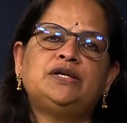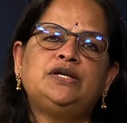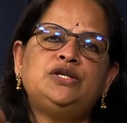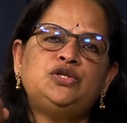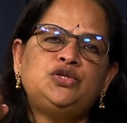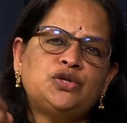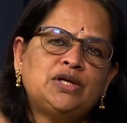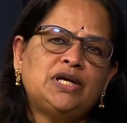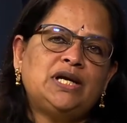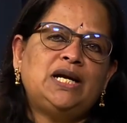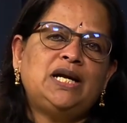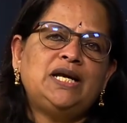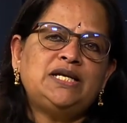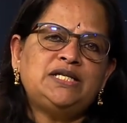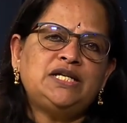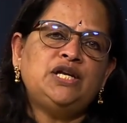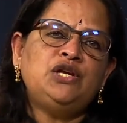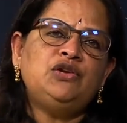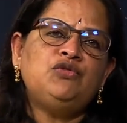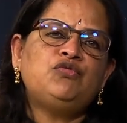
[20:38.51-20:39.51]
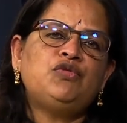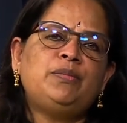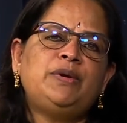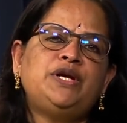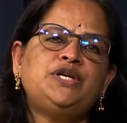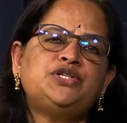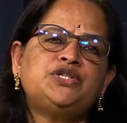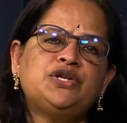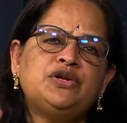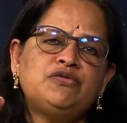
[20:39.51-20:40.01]
to collect
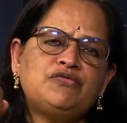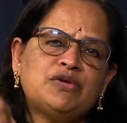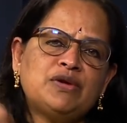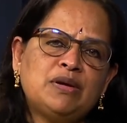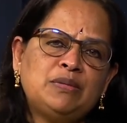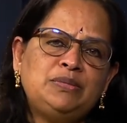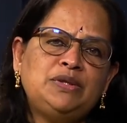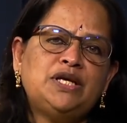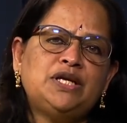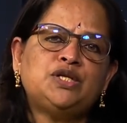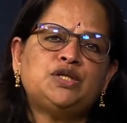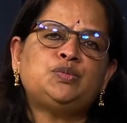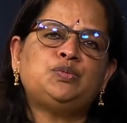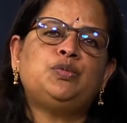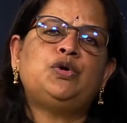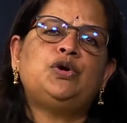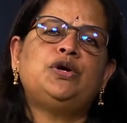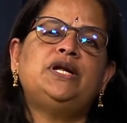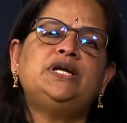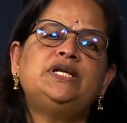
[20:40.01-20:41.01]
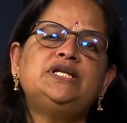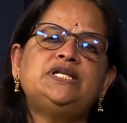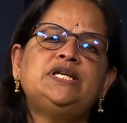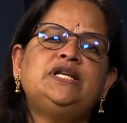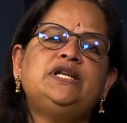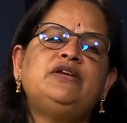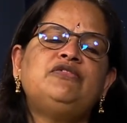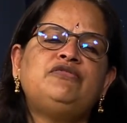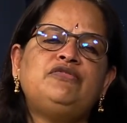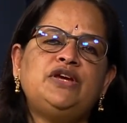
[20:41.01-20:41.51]
information from the respondents
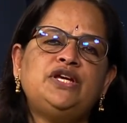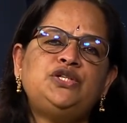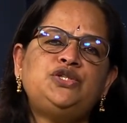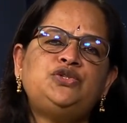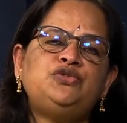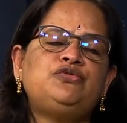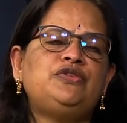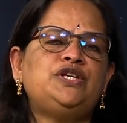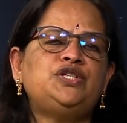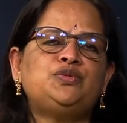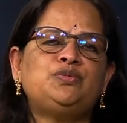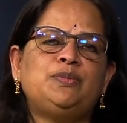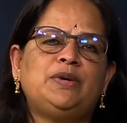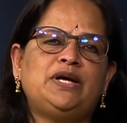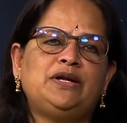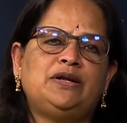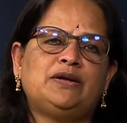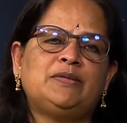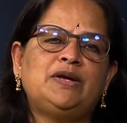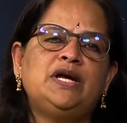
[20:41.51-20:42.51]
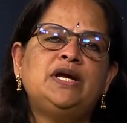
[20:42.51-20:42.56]
in a face-to-face manner.